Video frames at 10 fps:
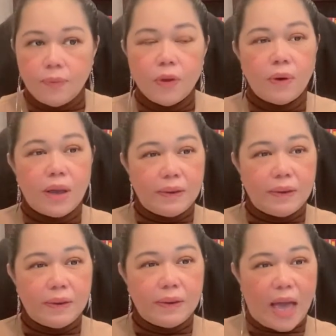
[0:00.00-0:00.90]
We
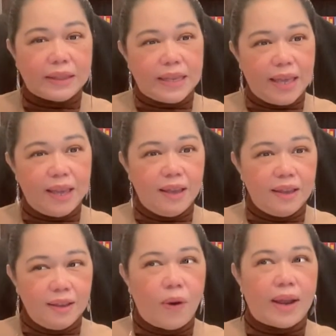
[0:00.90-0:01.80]
are thinking
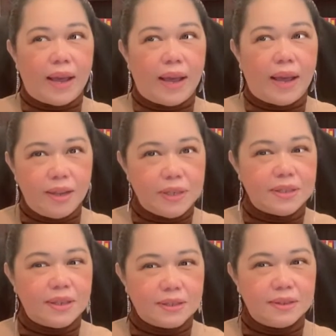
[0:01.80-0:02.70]
what other
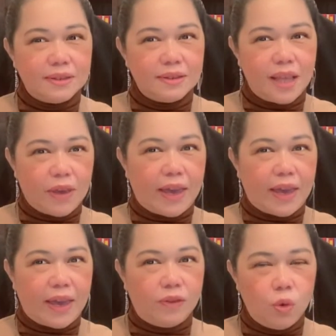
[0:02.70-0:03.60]
business that we
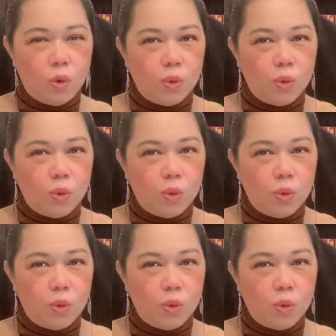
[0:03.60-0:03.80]
can do.